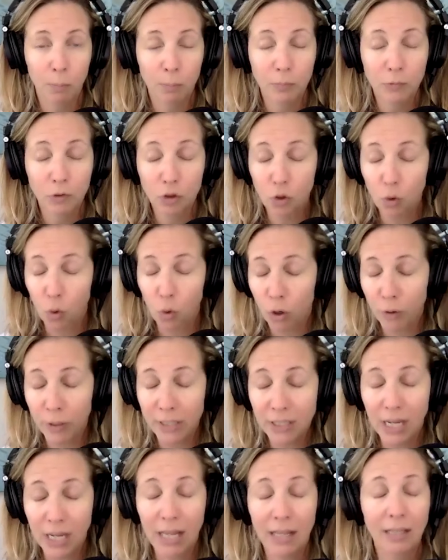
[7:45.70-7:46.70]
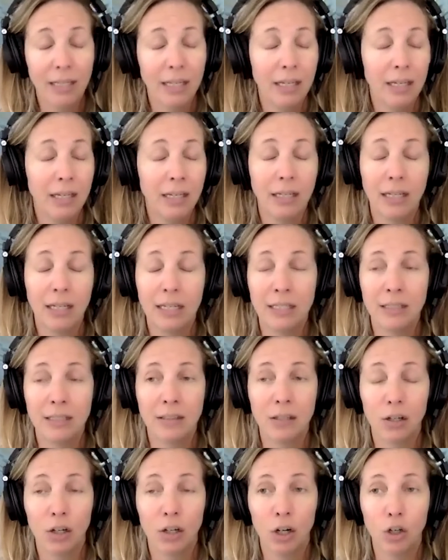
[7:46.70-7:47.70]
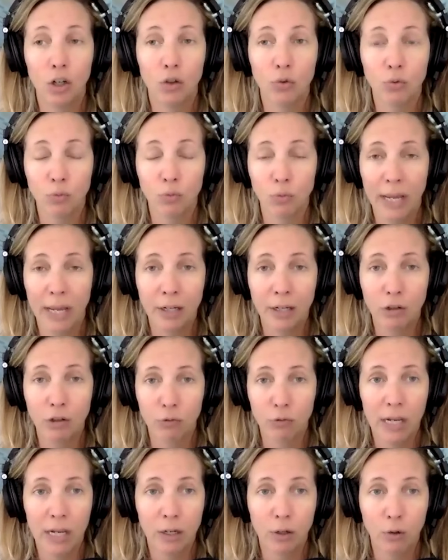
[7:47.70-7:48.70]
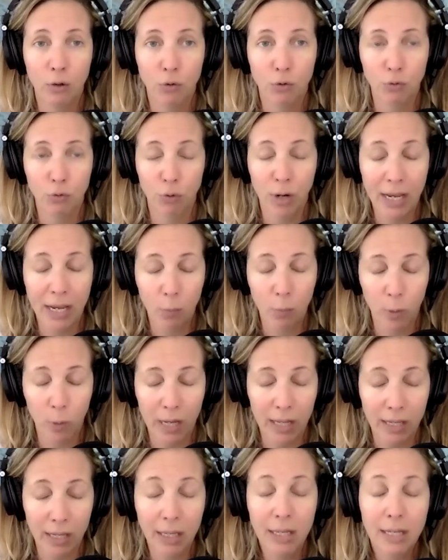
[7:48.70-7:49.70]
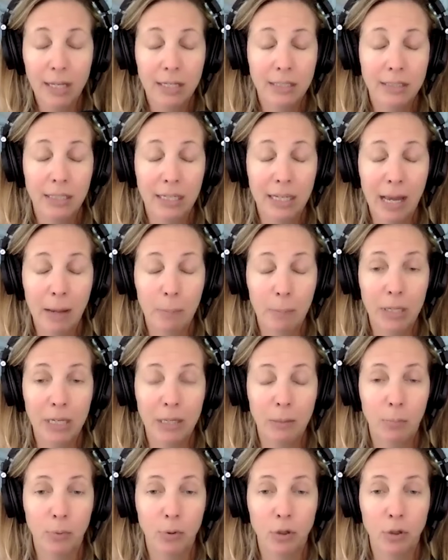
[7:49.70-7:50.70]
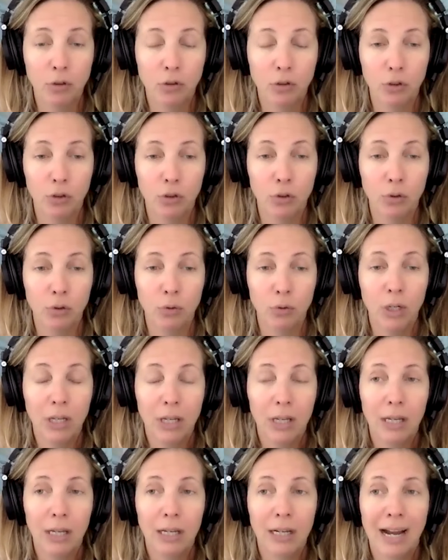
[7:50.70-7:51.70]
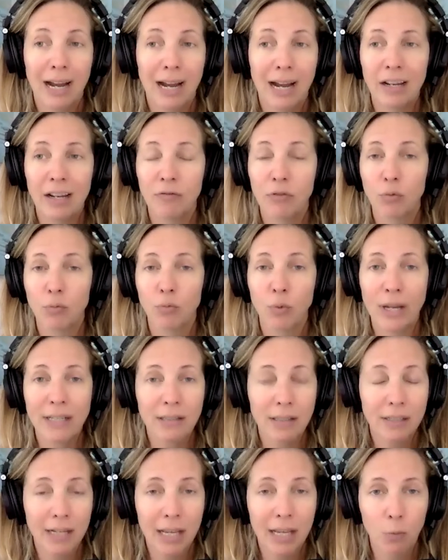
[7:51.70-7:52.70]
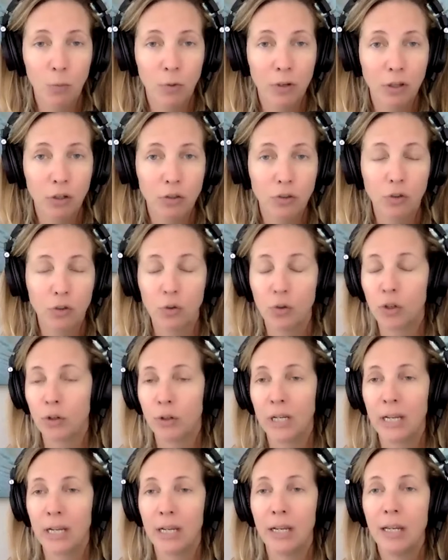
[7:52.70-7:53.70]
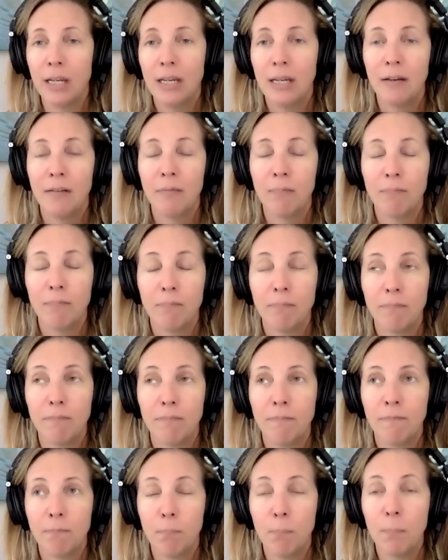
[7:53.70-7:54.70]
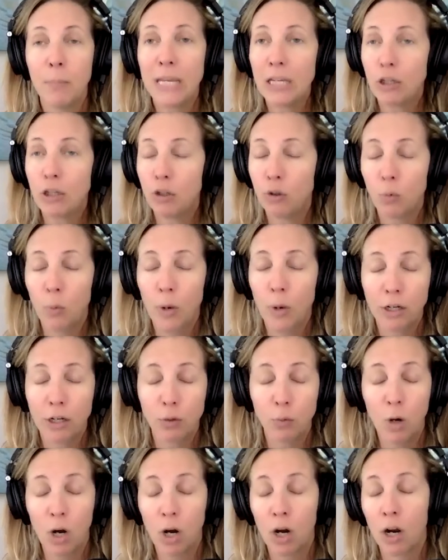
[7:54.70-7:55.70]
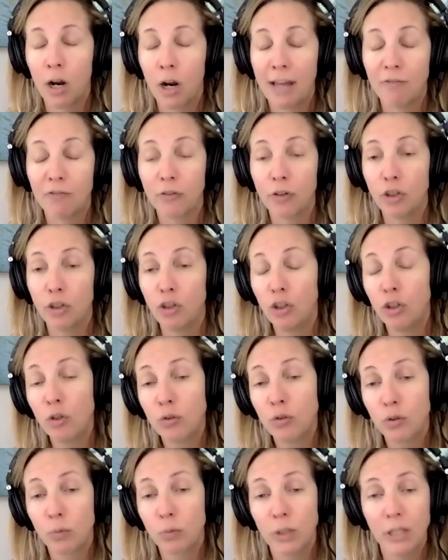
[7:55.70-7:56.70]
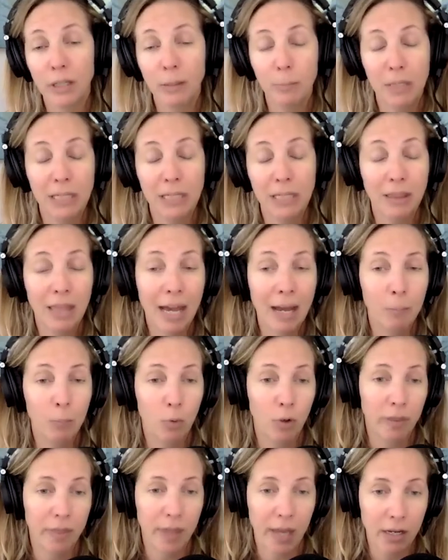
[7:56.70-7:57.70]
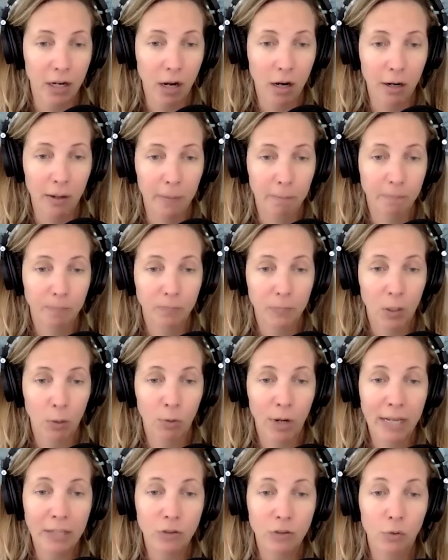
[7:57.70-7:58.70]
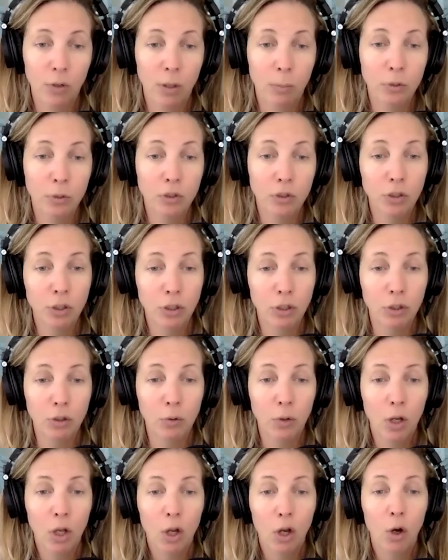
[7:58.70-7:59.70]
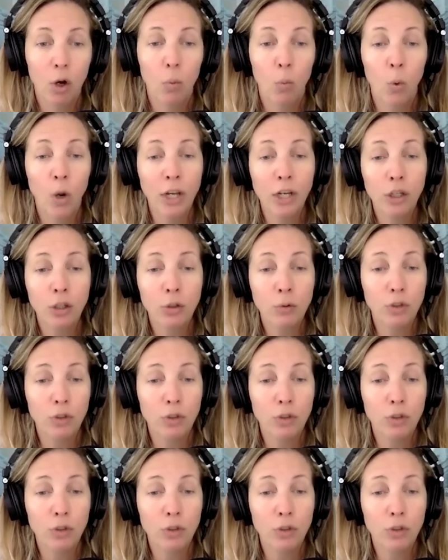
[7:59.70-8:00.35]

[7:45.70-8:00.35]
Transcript: Storytelling is a great way to get people to kind of resonate with your story, meet you where you are, and for you to really meet them where they are. All right. So number two, what do you